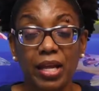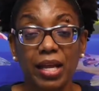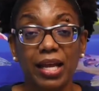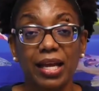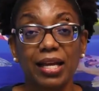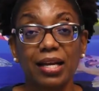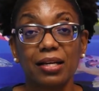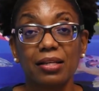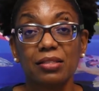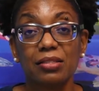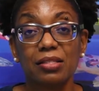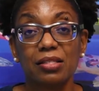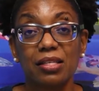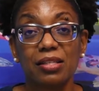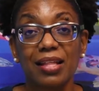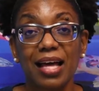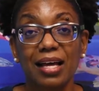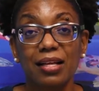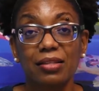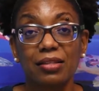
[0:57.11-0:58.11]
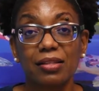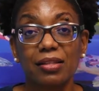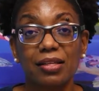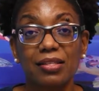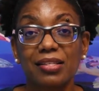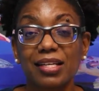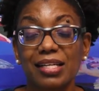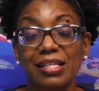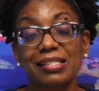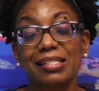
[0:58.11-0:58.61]
and that
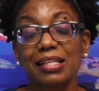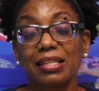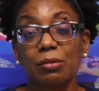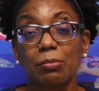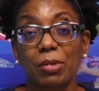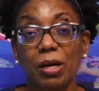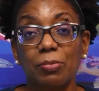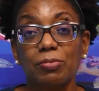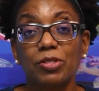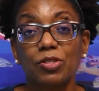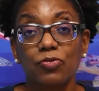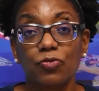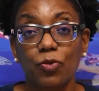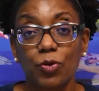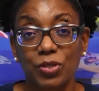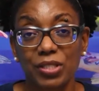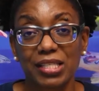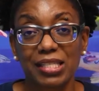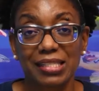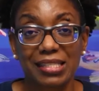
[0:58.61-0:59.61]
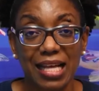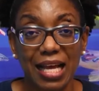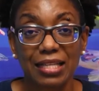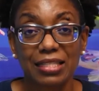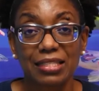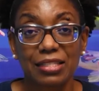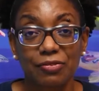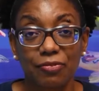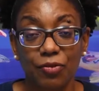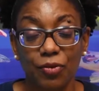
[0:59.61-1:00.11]
is going to set them up for
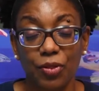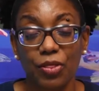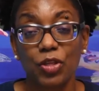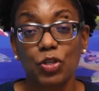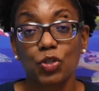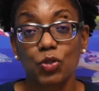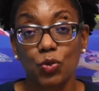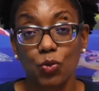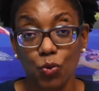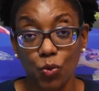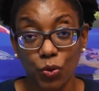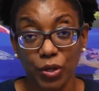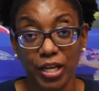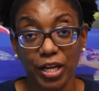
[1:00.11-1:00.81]
success for the school